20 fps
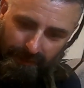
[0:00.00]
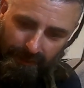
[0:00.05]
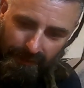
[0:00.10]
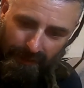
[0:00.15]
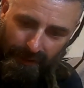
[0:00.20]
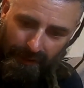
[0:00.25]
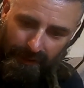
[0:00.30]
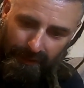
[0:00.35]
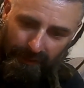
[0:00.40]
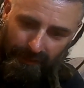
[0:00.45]

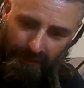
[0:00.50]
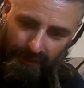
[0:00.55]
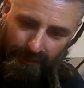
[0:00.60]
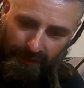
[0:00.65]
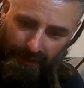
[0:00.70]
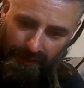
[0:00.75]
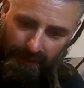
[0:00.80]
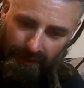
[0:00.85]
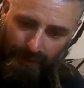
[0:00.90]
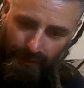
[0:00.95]
Yeah, you got
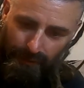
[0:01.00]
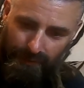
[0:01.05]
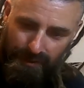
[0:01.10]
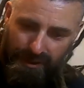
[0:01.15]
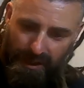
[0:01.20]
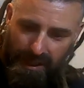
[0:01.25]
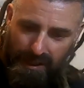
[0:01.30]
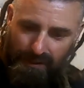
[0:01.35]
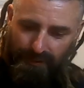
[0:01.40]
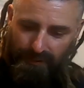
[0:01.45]
the old
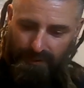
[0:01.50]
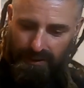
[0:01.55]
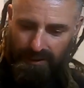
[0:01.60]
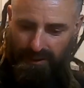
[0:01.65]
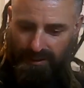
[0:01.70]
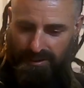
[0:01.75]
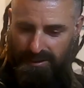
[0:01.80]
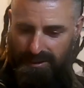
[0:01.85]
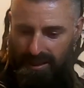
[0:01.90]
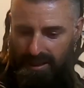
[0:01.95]
shackle
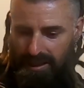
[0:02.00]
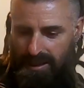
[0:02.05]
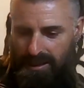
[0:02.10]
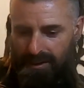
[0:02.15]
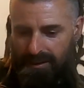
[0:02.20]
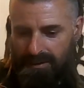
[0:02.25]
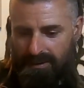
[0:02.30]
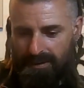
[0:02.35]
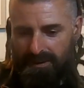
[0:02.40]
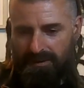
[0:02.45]
links there.
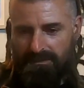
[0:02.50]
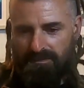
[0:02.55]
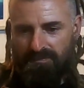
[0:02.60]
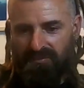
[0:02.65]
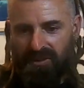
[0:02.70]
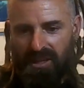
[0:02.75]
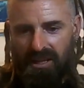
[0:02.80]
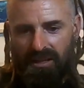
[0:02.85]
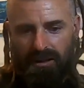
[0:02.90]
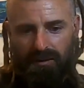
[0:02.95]

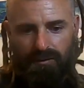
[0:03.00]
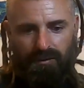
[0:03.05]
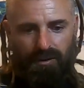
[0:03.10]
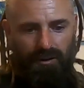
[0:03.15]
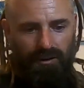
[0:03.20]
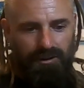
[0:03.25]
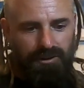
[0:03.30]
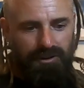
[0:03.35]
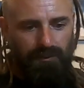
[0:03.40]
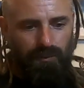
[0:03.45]
You've
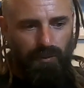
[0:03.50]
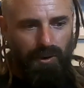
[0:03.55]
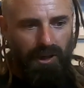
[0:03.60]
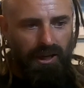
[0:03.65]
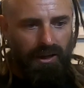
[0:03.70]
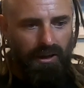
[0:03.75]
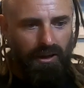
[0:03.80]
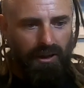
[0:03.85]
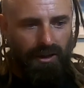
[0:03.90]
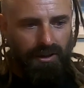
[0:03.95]
got some
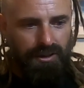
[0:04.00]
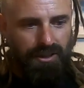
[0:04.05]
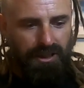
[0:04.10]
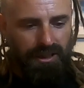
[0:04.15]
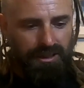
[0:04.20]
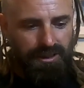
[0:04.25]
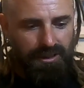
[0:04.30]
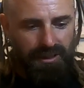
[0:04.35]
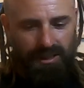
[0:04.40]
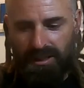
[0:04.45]
wheel
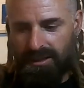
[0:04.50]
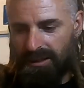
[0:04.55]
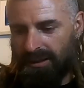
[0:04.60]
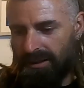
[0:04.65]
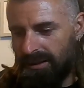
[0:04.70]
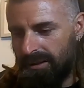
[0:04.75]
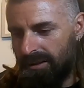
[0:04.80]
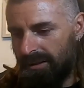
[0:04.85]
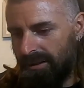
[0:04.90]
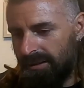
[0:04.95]
arches.
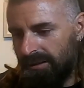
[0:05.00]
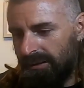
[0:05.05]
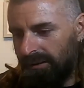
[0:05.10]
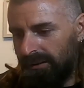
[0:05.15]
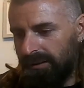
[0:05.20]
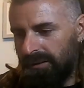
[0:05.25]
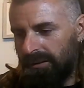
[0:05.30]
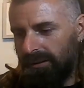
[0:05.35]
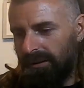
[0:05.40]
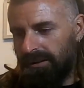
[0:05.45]

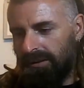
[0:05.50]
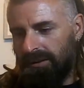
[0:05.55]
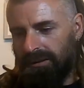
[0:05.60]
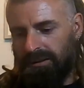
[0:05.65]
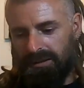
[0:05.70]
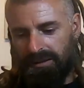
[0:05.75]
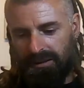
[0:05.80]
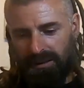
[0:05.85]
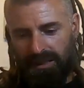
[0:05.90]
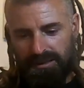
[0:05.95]

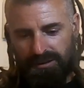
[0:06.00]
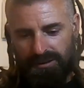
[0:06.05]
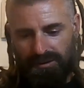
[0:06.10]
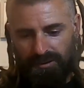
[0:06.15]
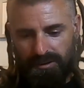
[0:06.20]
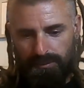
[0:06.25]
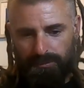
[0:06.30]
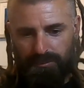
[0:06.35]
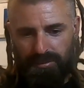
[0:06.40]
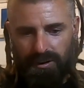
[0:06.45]
They're
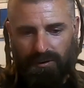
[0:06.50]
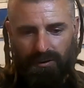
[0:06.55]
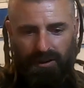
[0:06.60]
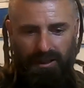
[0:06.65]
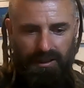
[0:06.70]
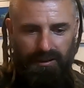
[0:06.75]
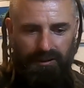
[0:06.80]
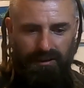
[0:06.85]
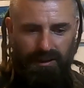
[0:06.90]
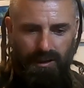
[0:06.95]
sort of built
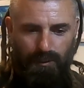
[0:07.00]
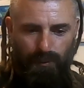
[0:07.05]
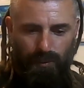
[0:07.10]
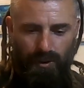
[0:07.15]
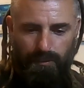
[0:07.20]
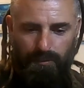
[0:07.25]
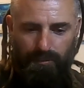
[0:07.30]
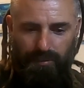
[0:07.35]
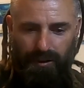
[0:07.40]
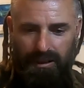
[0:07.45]
in, they're
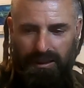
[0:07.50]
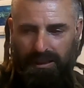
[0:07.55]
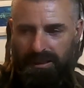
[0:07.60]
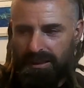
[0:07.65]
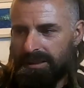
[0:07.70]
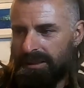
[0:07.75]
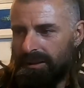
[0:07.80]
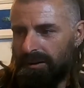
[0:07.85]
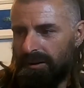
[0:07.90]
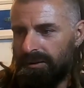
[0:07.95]
one
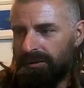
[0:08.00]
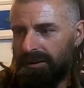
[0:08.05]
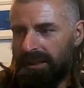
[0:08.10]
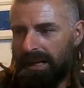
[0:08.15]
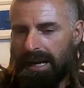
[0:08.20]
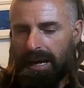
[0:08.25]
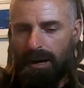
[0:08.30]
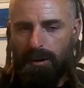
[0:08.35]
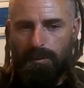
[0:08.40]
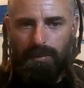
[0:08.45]
piece. On the
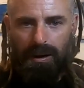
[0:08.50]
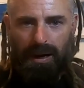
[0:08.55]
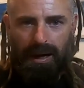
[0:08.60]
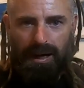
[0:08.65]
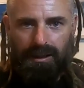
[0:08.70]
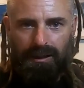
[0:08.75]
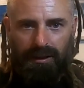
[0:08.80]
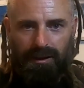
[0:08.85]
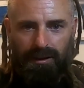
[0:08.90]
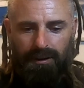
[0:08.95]

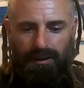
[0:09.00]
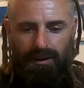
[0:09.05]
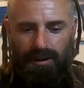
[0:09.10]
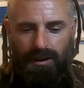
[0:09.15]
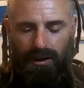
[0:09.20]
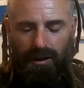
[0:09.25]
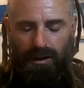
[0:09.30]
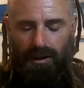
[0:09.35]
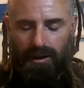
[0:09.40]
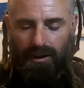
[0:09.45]
Outback,
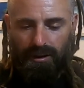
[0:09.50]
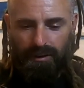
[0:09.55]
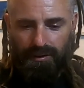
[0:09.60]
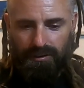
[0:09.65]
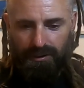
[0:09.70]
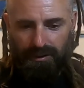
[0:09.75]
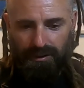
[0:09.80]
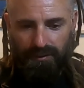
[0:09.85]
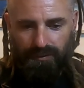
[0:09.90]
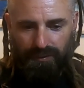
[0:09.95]

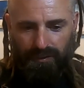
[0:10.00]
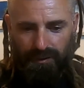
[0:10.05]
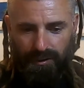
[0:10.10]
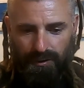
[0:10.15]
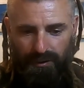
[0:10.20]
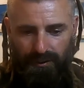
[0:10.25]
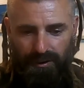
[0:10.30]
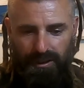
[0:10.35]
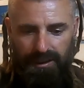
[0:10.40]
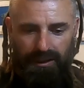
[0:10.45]
the
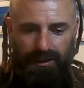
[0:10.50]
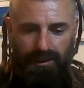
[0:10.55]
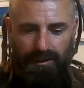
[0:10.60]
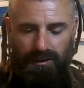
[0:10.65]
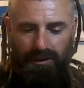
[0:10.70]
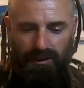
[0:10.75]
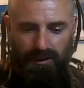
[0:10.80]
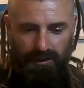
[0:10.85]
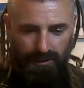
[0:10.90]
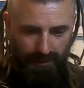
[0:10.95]
Fury,
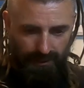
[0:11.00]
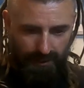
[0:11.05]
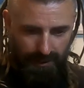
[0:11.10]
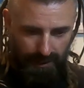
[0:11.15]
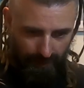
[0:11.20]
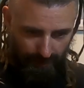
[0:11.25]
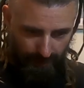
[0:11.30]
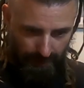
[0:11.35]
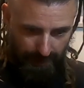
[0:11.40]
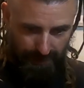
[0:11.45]

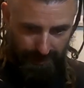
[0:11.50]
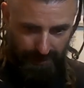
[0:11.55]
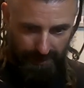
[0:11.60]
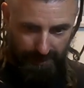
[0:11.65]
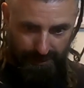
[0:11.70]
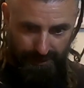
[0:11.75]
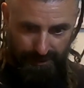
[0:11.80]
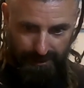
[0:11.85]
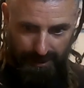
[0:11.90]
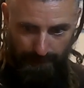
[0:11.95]
they're
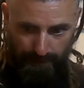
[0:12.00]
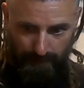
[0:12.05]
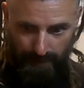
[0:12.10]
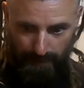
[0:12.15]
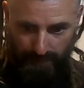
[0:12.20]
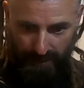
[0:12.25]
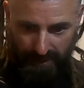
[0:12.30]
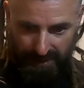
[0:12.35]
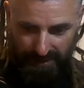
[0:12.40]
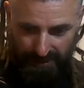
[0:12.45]
actually a
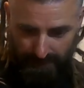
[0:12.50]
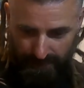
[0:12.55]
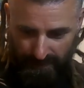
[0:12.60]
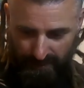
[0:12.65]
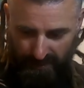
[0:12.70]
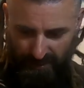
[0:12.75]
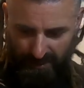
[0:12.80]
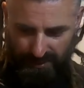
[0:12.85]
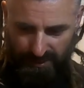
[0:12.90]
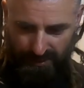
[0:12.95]
separate piece,
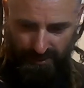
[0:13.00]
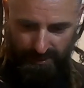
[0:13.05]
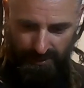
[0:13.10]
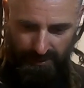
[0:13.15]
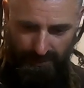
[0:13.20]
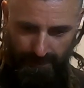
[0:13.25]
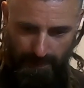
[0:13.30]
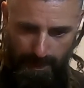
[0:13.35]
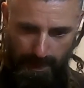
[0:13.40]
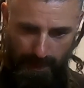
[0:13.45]
but these
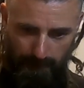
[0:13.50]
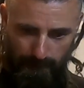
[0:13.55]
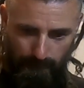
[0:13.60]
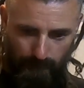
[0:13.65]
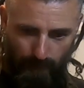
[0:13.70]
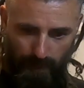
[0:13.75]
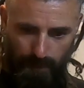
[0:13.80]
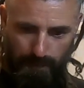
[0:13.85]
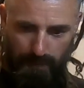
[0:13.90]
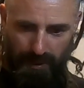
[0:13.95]
are
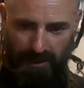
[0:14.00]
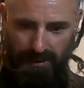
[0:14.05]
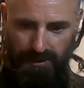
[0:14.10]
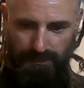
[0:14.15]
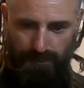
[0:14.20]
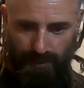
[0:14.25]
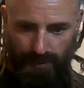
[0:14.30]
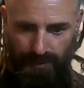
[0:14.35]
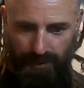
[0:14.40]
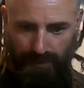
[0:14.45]
one piece
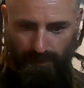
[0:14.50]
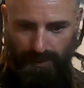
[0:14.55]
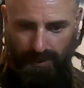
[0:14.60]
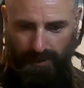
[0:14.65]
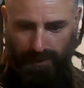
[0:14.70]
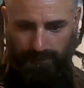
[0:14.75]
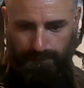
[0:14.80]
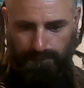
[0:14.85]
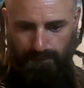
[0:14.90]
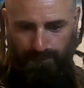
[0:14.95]

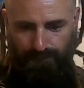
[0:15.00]
bodywork.